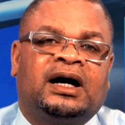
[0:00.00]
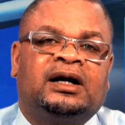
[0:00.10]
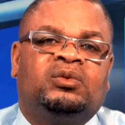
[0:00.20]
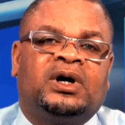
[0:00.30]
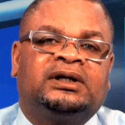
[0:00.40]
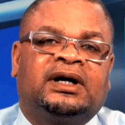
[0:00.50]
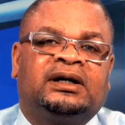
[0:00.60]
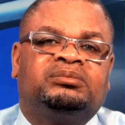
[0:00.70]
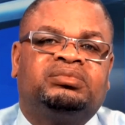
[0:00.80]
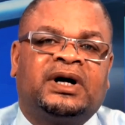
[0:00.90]
and what
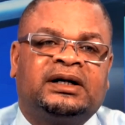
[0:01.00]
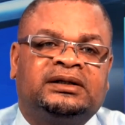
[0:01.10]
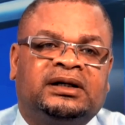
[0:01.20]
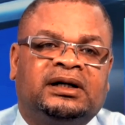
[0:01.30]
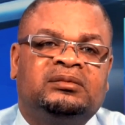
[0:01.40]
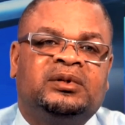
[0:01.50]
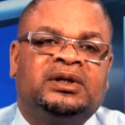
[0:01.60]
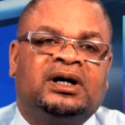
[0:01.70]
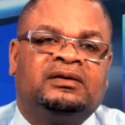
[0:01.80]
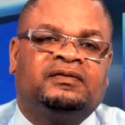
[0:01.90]
can practically be
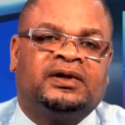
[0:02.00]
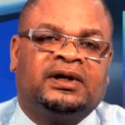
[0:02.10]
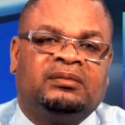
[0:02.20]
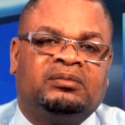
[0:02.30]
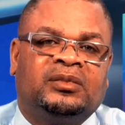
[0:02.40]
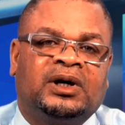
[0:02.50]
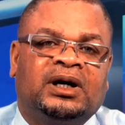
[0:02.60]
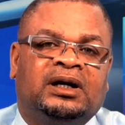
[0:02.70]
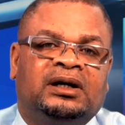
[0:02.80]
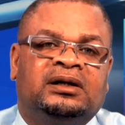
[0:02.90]
done for them
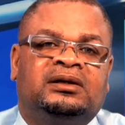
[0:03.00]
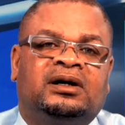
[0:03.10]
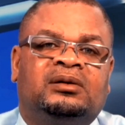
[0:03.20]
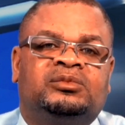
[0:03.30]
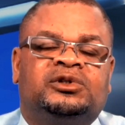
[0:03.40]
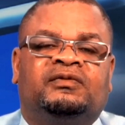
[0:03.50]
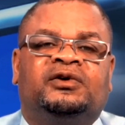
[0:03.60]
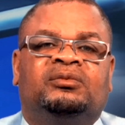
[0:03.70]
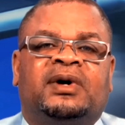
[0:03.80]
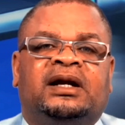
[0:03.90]
in terms of
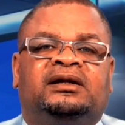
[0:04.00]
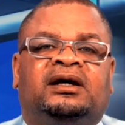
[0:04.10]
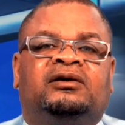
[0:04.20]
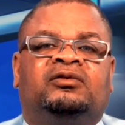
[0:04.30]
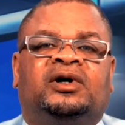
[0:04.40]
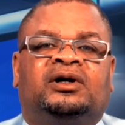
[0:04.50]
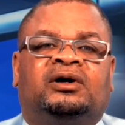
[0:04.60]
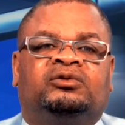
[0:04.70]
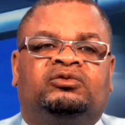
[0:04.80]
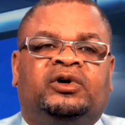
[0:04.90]
humanitarian
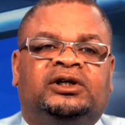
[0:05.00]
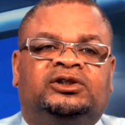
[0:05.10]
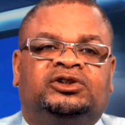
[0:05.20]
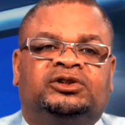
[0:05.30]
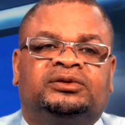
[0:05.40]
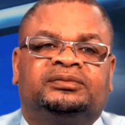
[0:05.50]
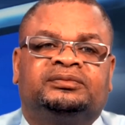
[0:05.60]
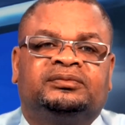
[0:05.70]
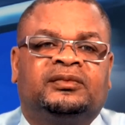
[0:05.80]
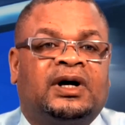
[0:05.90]
outreach,
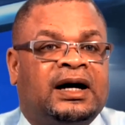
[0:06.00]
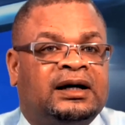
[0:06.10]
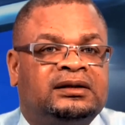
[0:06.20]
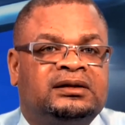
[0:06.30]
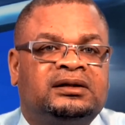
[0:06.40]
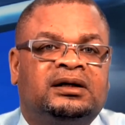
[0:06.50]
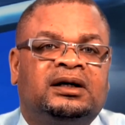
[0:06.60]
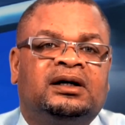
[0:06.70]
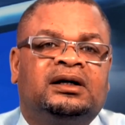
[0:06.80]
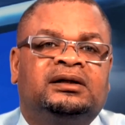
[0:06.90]
and
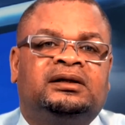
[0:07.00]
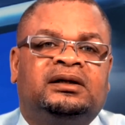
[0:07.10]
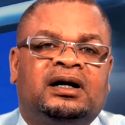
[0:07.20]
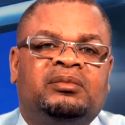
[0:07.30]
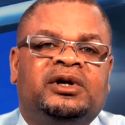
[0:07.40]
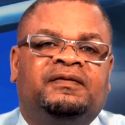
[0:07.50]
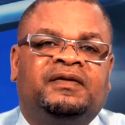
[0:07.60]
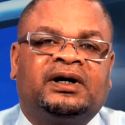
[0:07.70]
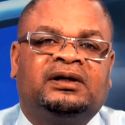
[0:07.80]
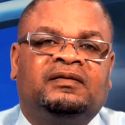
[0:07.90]
determine
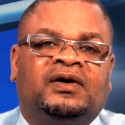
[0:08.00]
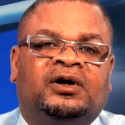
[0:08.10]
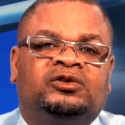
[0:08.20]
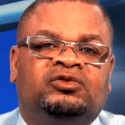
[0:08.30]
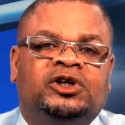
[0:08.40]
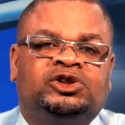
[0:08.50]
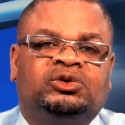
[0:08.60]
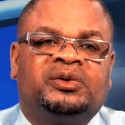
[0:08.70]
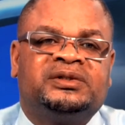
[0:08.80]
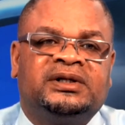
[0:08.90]
effective outreach
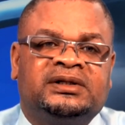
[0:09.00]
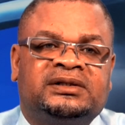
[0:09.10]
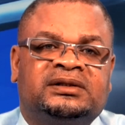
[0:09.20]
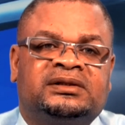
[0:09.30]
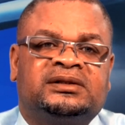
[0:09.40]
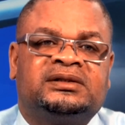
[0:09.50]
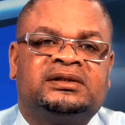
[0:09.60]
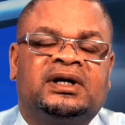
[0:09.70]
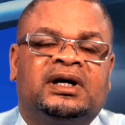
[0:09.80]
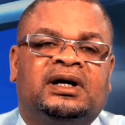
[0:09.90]
to our
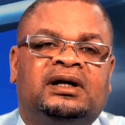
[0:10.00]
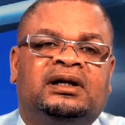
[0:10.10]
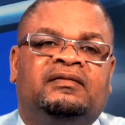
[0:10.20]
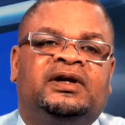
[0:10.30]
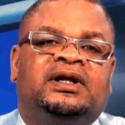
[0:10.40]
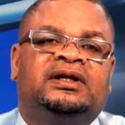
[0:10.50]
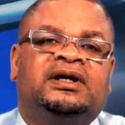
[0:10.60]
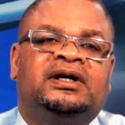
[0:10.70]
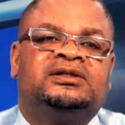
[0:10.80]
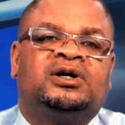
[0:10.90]
citizens living in
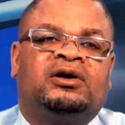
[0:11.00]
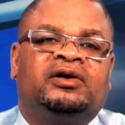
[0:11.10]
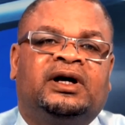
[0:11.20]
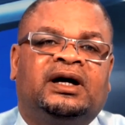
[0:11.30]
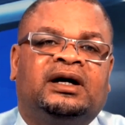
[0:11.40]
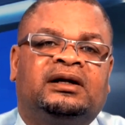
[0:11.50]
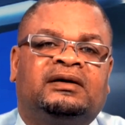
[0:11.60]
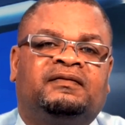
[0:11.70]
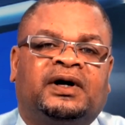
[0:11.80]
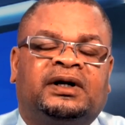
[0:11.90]
these
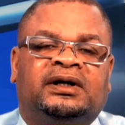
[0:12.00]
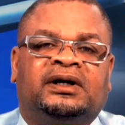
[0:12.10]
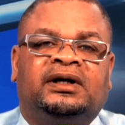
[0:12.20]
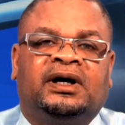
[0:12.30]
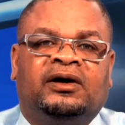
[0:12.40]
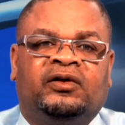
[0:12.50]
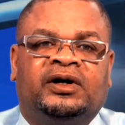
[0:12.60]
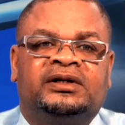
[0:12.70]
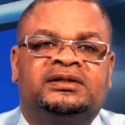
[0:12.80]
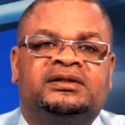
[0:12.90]
hurricane-affected
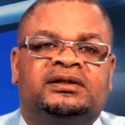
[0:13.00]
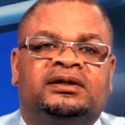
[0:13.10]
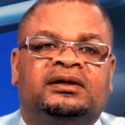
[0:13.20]
areas.